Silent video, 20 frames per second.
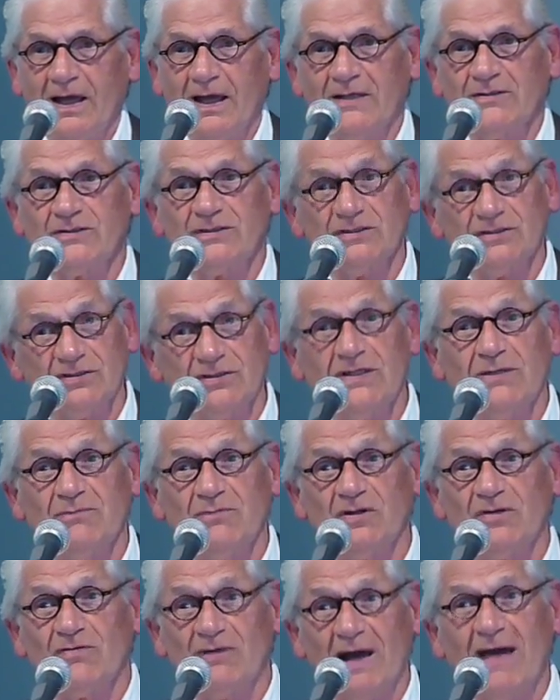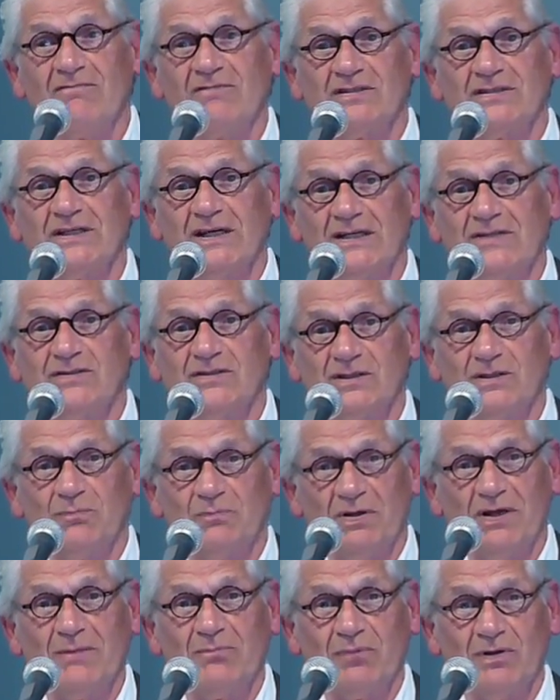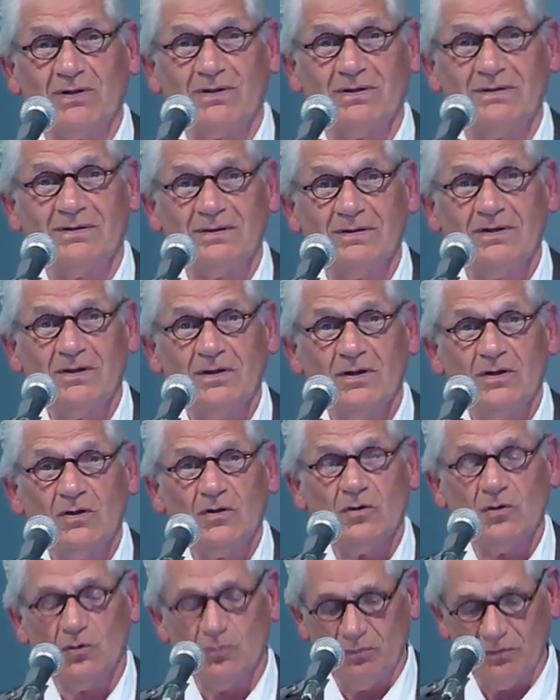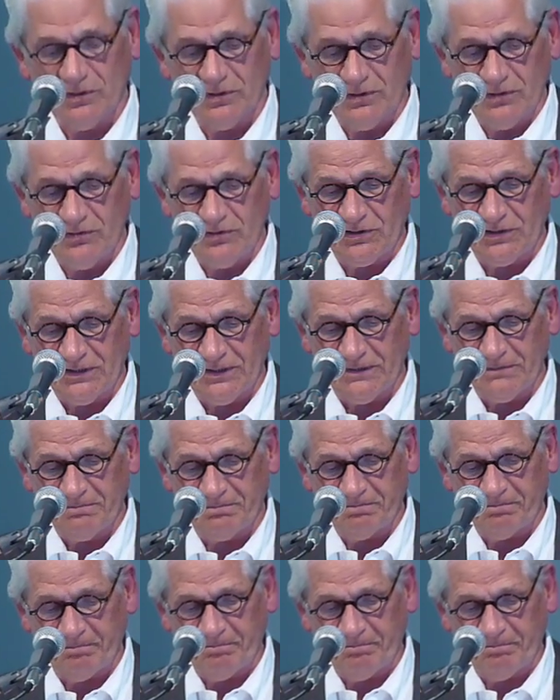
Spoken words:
and she seemed to gravitate to the people who produced it.